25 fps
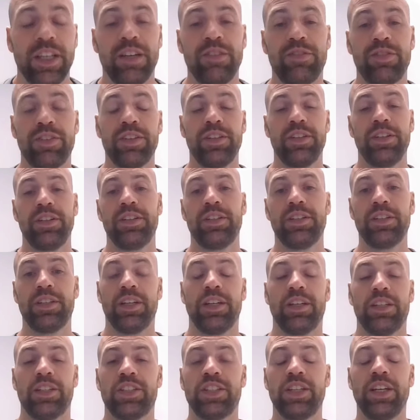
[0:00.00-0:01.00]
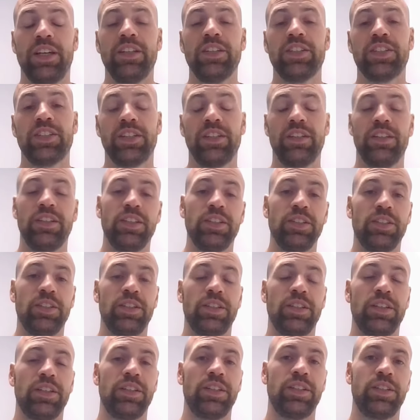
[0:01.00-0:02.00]
have a change in
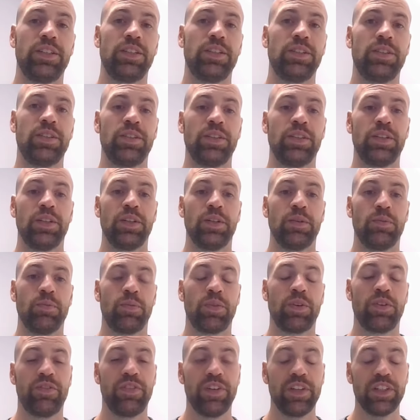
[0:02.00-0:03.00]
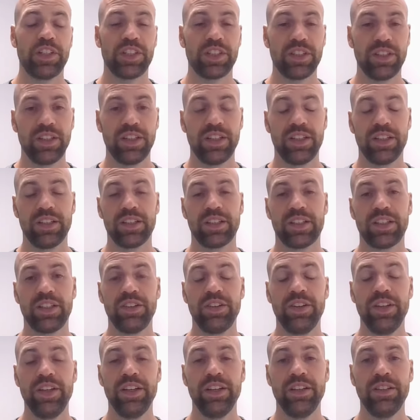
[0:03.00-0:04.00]
your professional
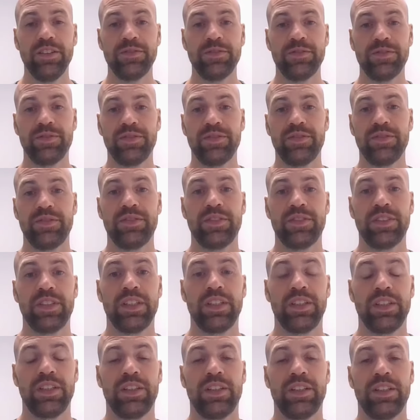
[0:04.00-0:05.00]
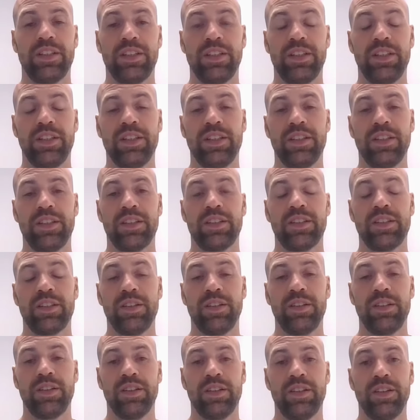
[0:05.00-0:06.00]
career and
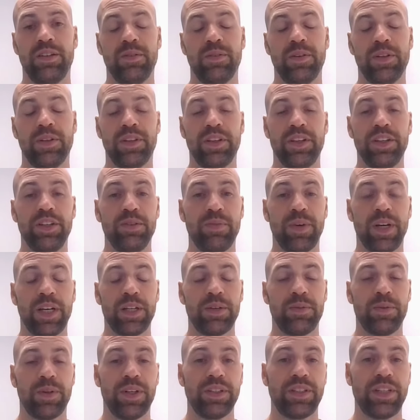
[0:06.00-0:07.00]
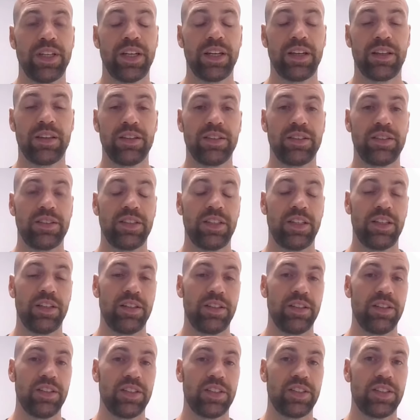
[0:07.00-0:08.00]
uh, whether you might want to take this
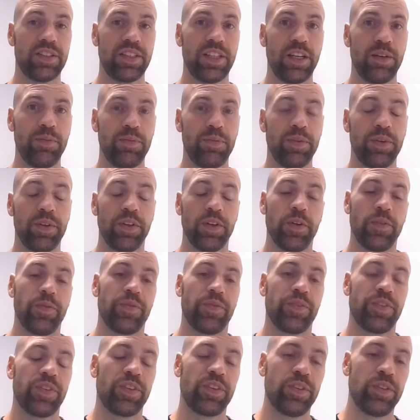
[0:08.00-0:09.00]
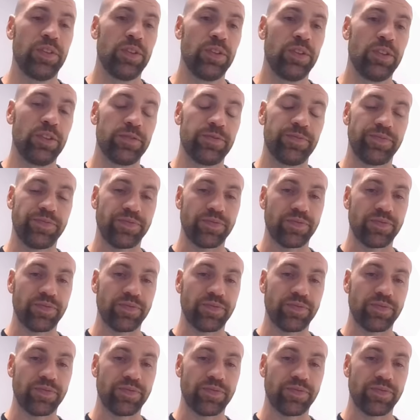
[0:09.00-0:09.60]
step to